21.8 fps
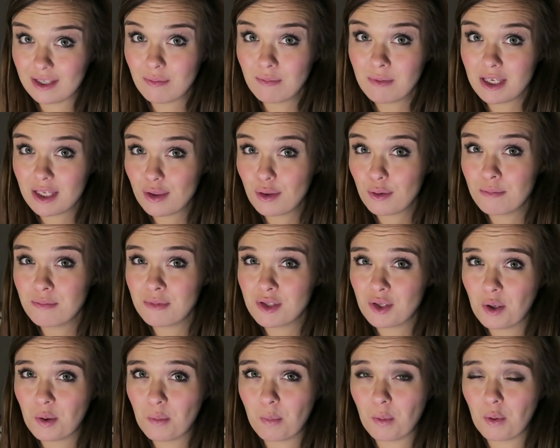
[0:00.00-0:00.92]
Give me a
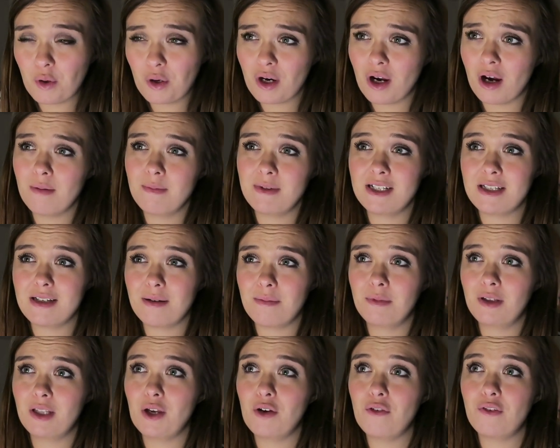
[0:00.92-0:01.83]
thumbs up or a comment
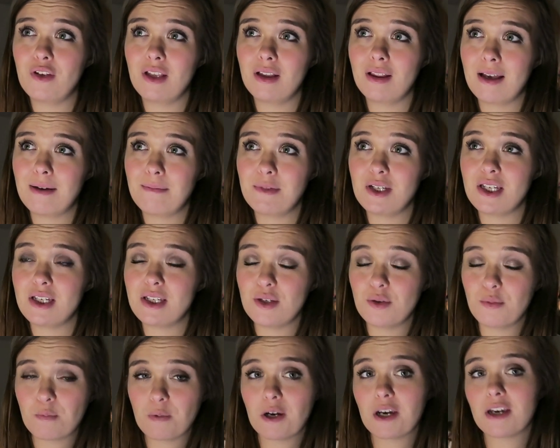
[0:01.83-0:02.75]
down below if you'd like me to
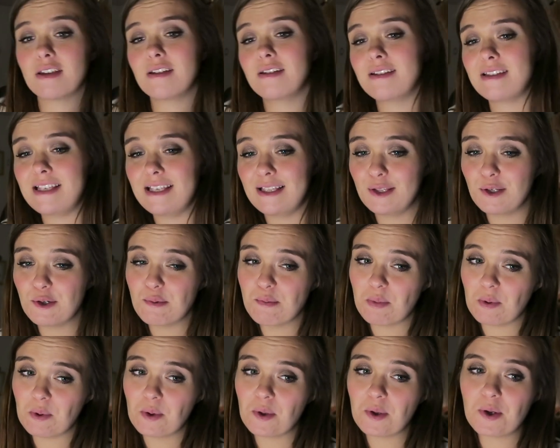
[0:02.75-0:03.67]
do a pregnancy
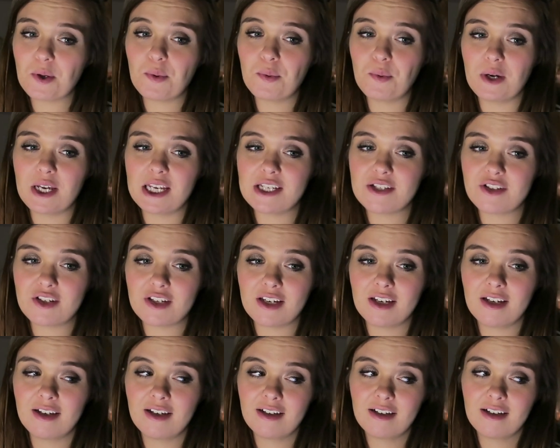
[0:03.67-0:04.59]
lookbook,
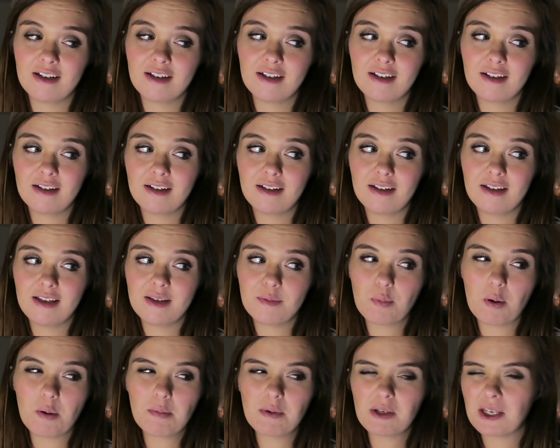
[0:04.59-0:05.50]
which
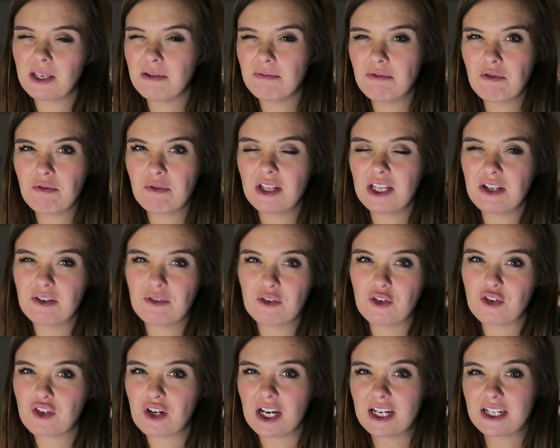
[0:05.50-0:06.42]
is probably going to be really
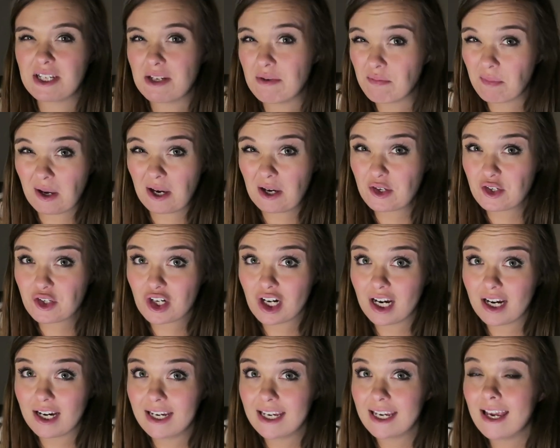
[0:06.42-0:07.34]
unattractive, but I'll
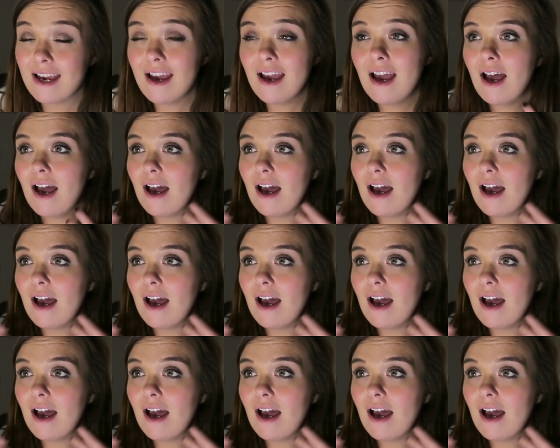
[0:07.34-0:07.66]
try.